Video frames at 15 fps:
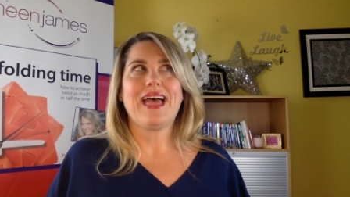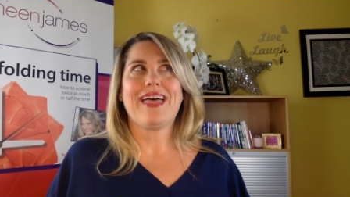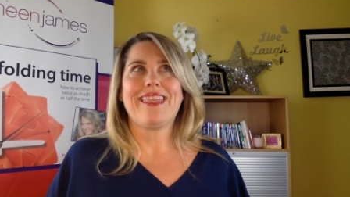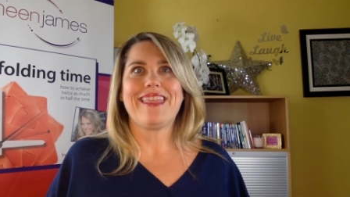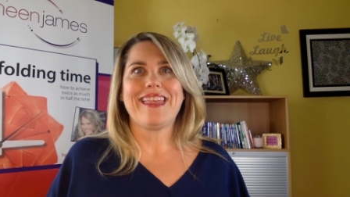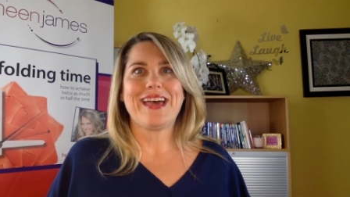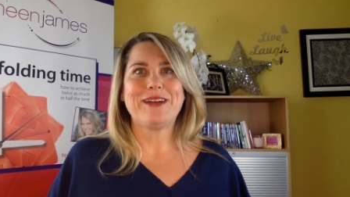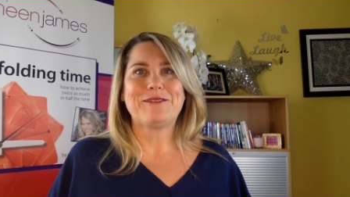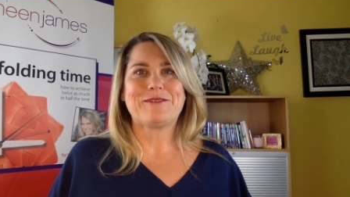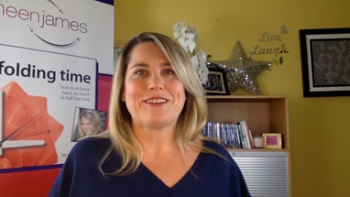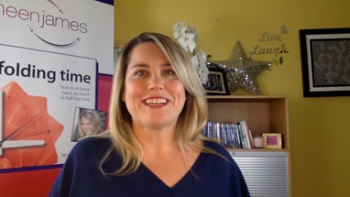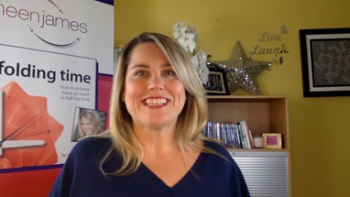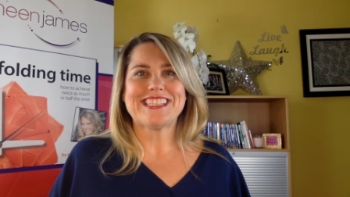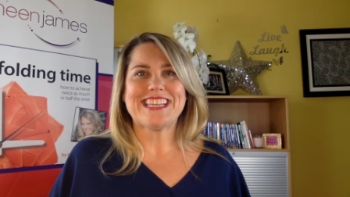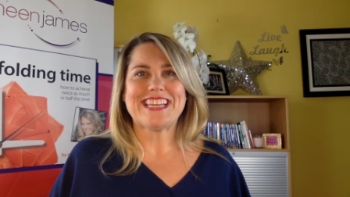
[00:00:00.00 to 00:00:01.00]
That'll
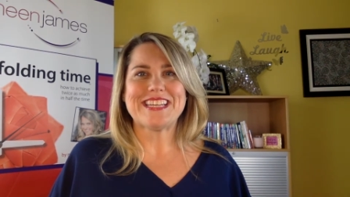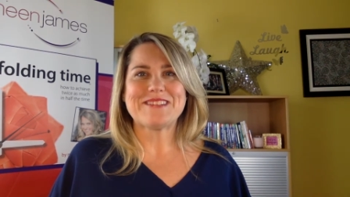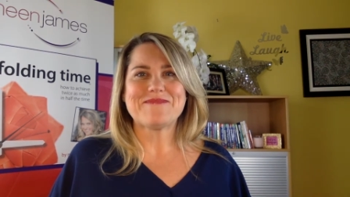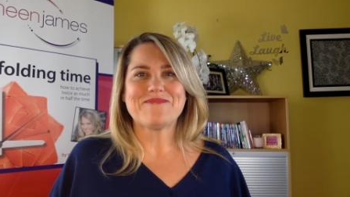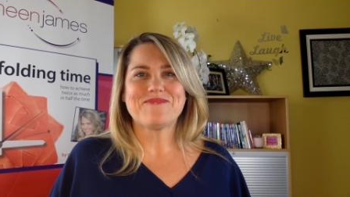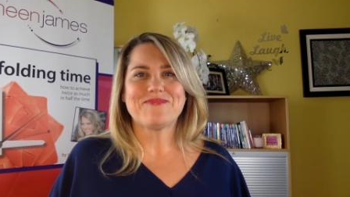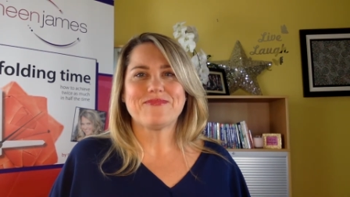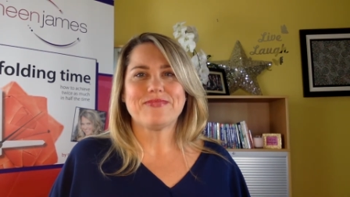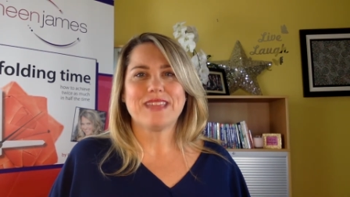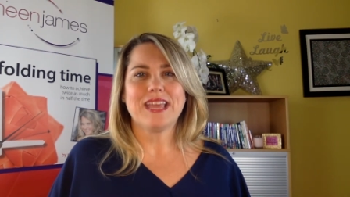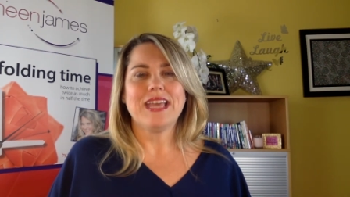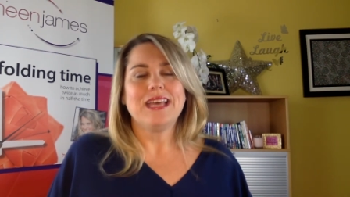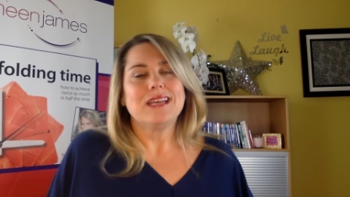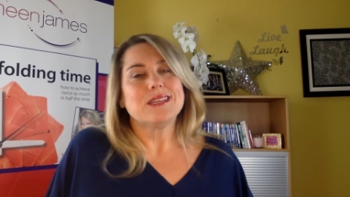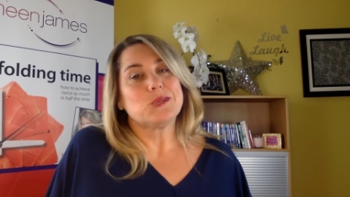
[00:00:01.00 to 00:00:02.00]
fix it.
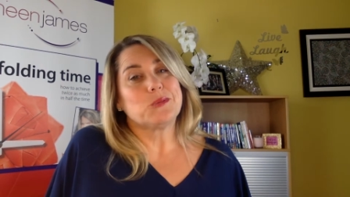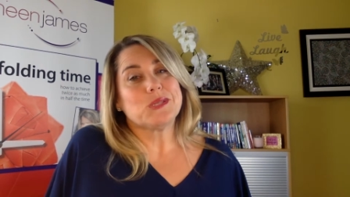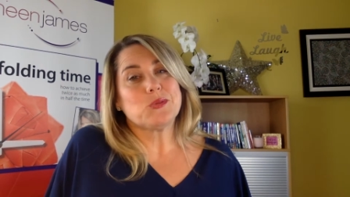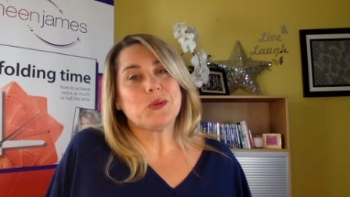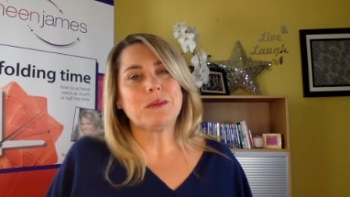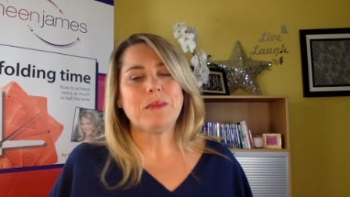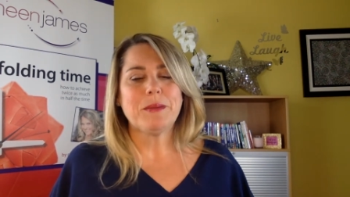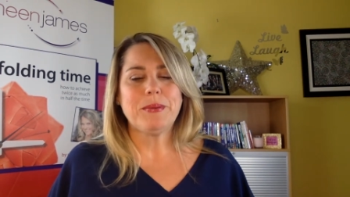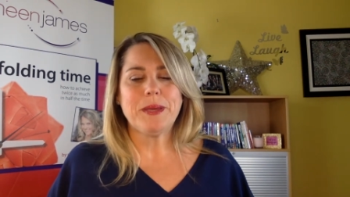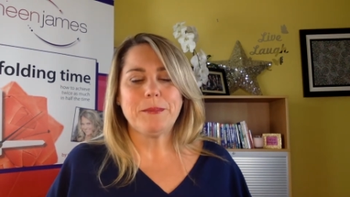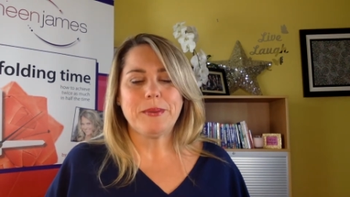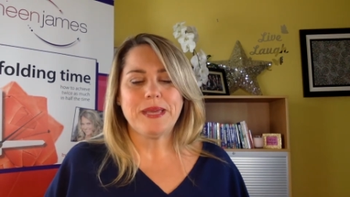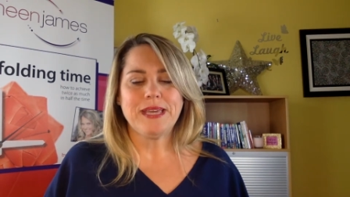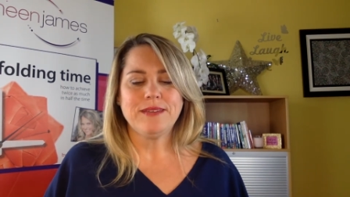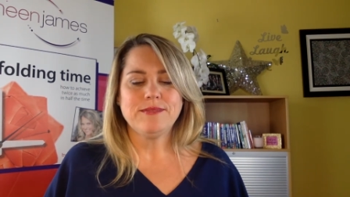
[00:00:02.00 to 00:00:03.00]
So what's one of my pet
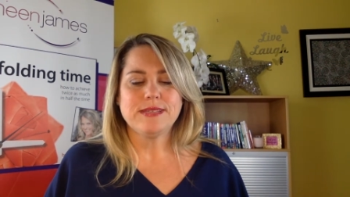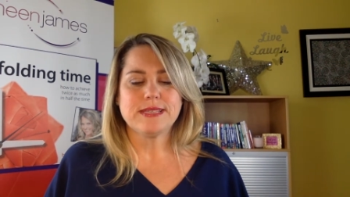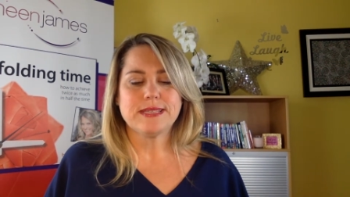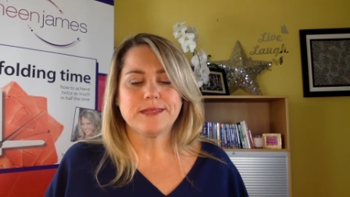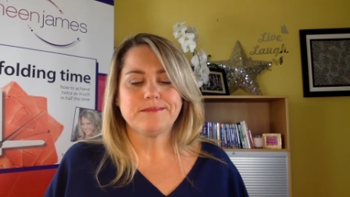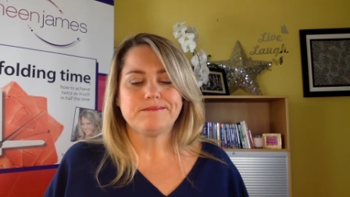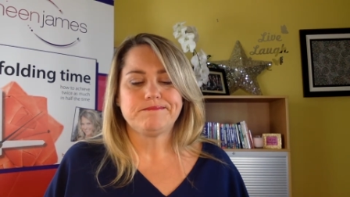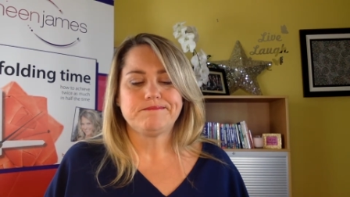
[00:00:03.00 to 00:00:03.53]
peeves?